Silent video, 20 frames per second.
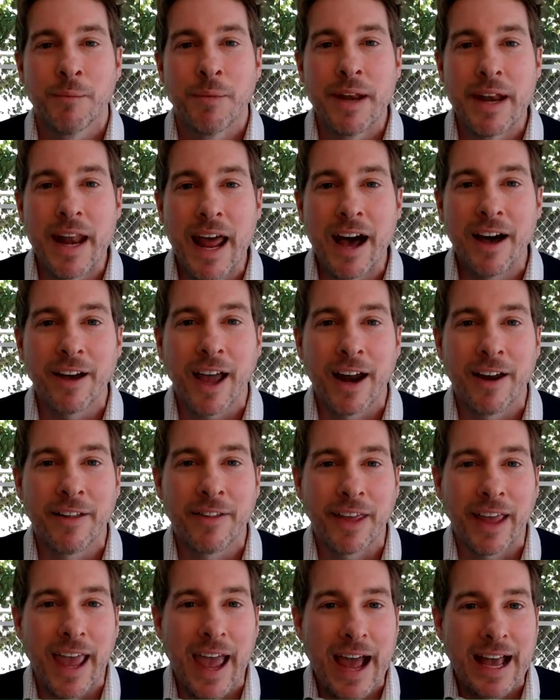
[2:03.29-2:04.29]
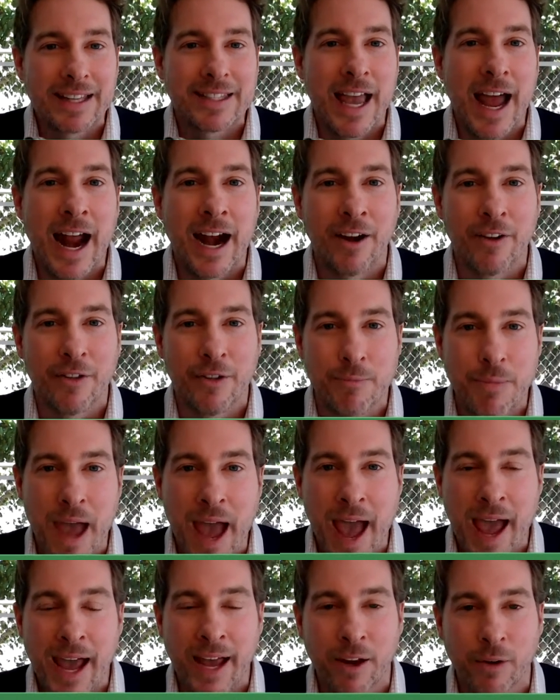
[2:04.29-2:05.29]
But now, kind of the cat's out of the
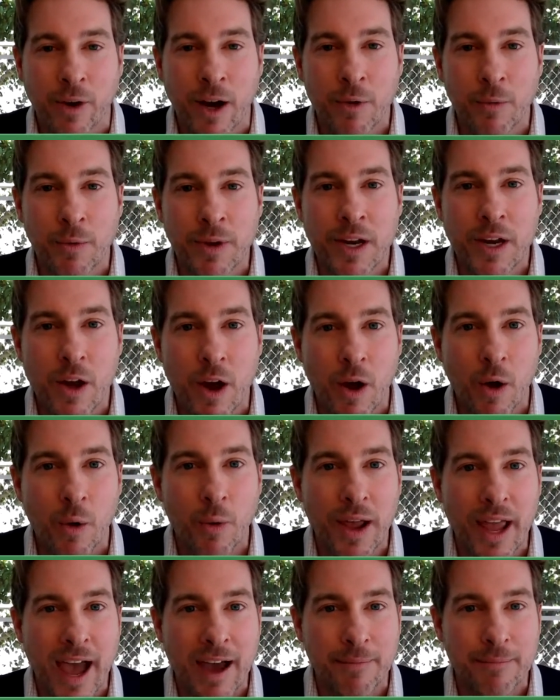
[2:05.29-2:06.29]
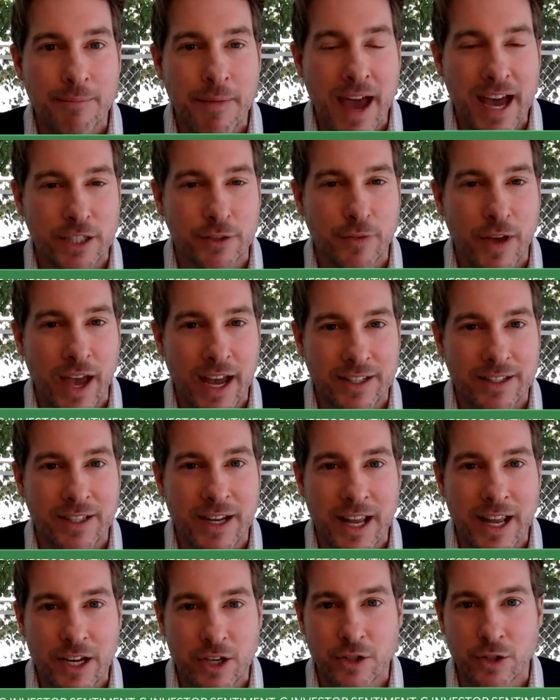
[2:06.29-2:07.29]
bag, right? We know we have mass
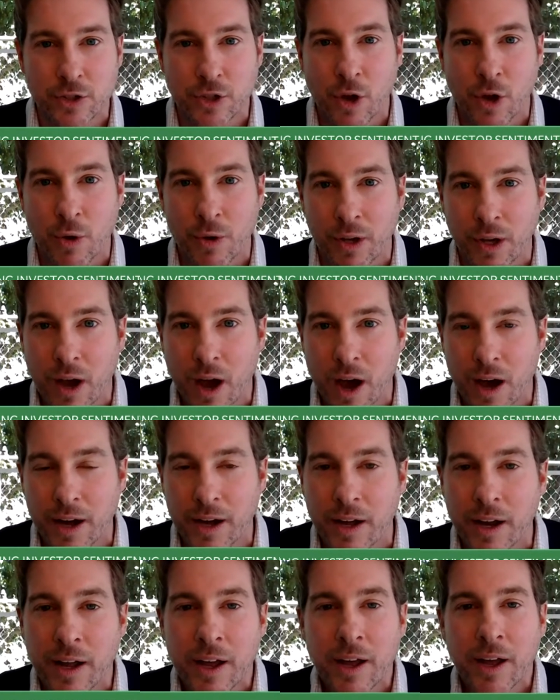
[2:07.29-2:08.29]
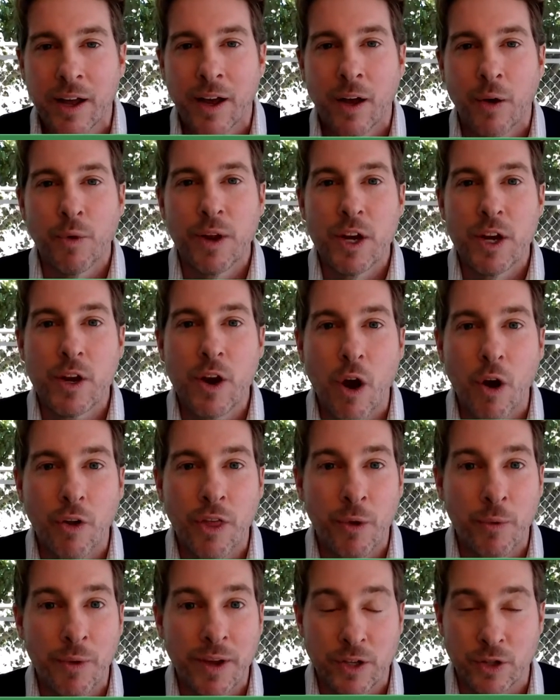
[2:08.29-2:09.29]
vaccinations going on. We know
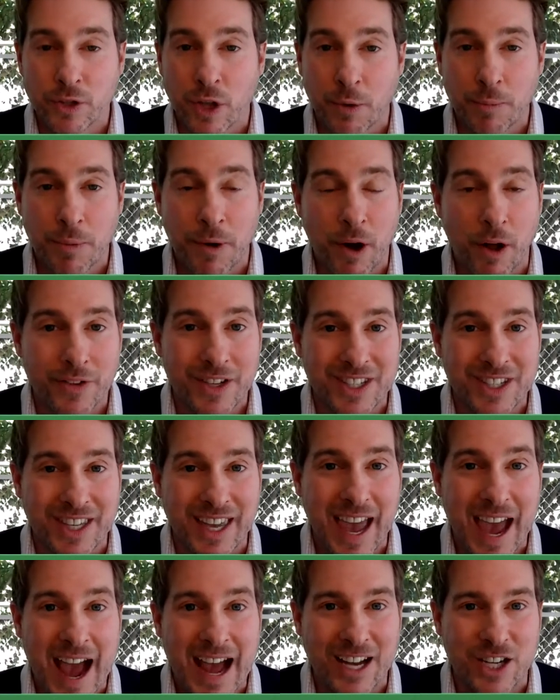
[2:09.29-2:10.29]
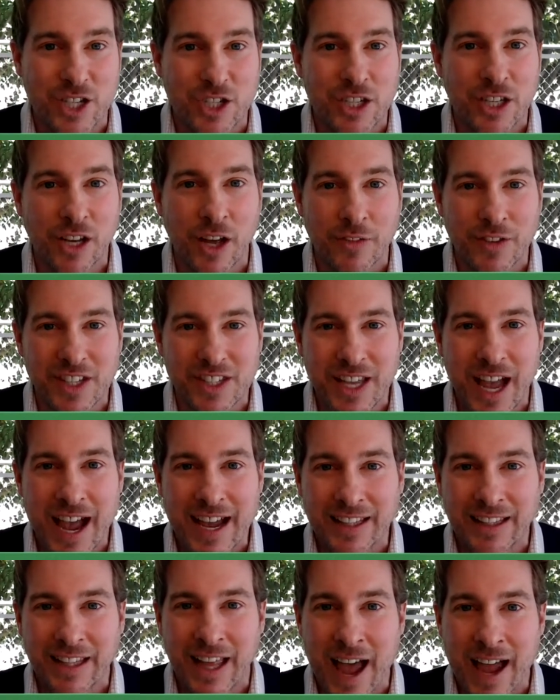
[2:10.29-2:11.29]
that we just talked about all this cash sitting on the
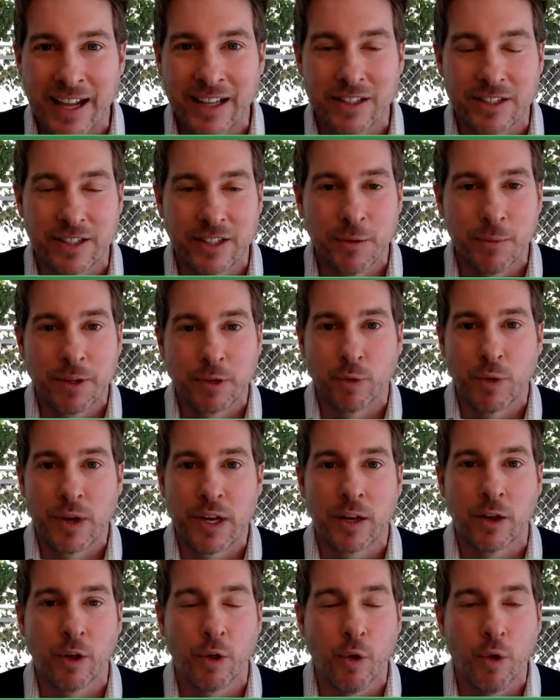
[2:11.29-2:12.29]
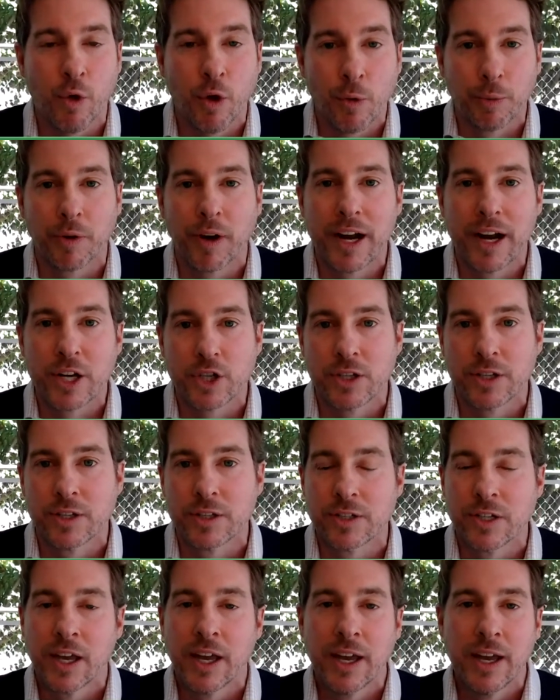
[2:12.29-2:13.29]
sidelines you know, between
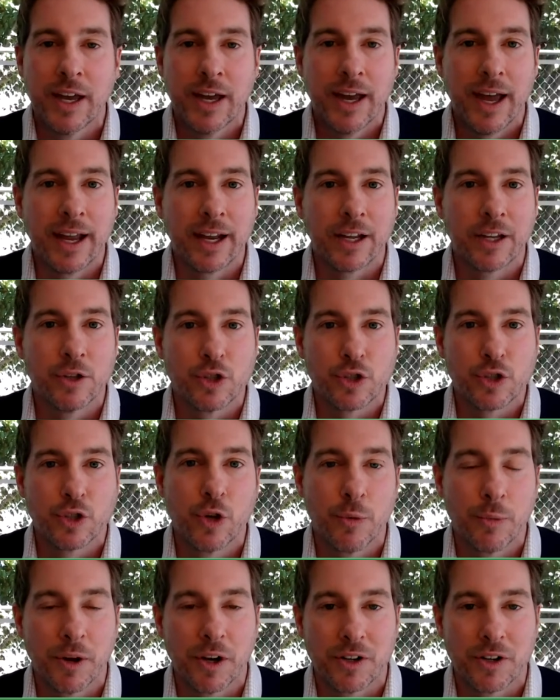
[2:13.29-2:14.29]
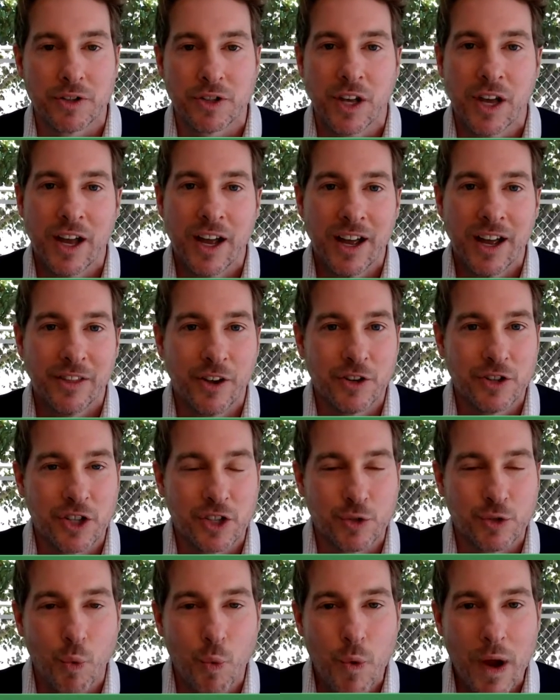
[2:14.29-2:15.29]
corporations and consumers. They're
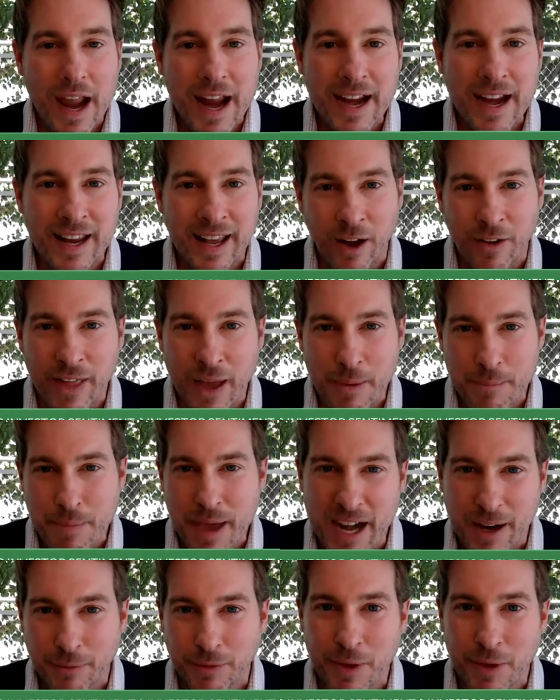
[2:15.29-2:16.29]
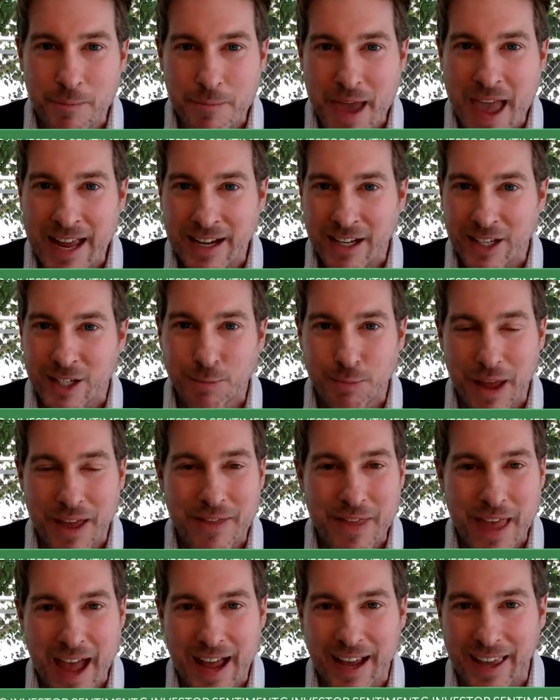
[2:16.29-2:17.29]
just waiting, all that pent up demand to
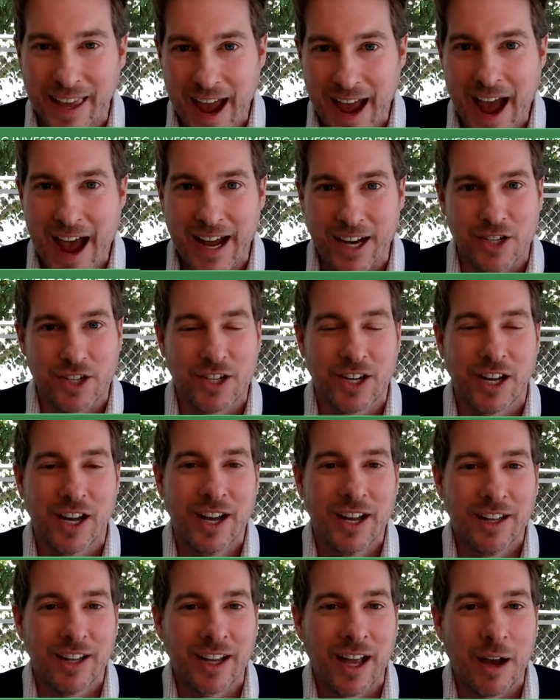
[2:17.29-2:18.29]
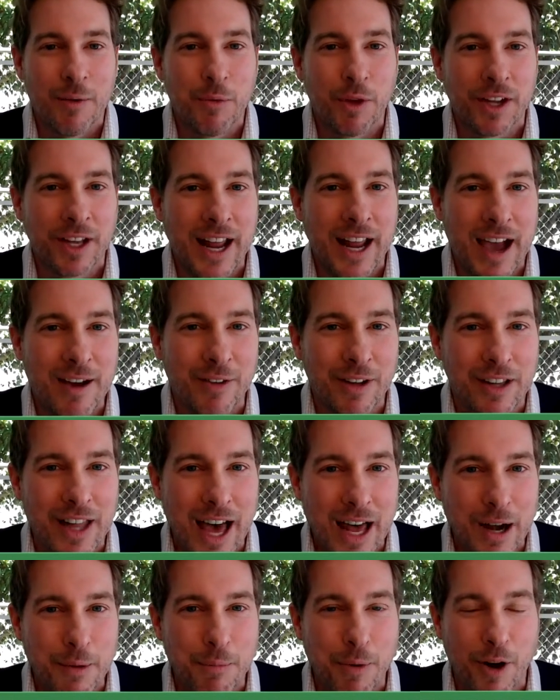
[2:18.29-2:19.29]
spend that cash. Like, I'm looking to have a
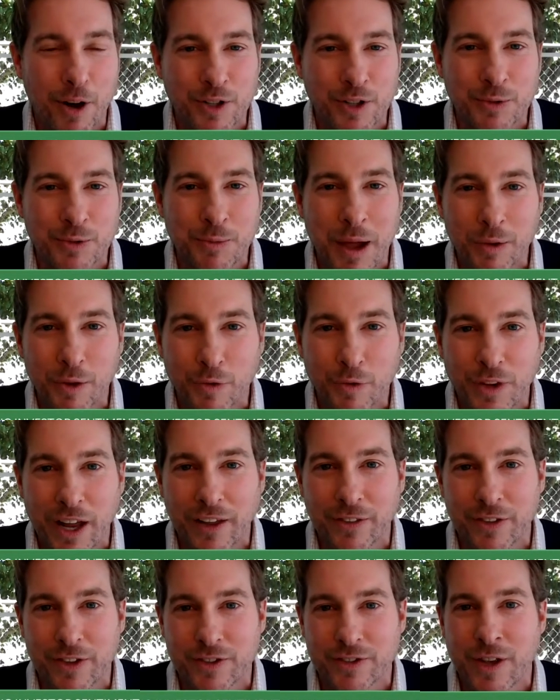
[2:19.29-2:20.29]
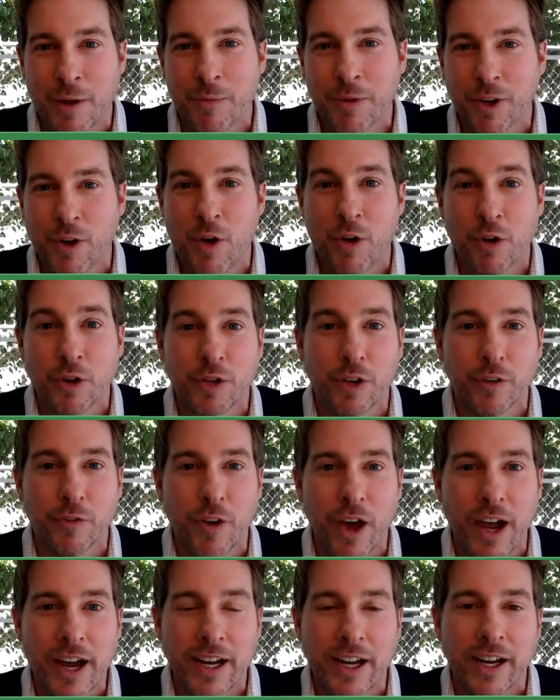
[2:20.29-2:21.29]
lot of parties on my roof deck this summer, Nicole, and you're
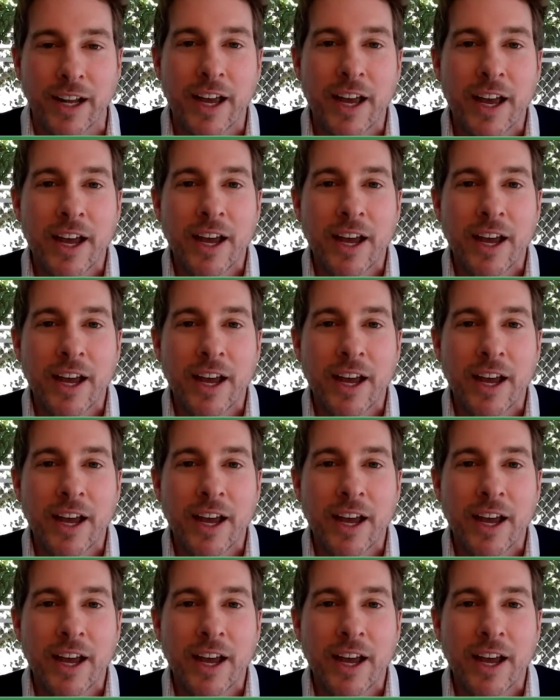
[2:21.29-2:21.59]
invited.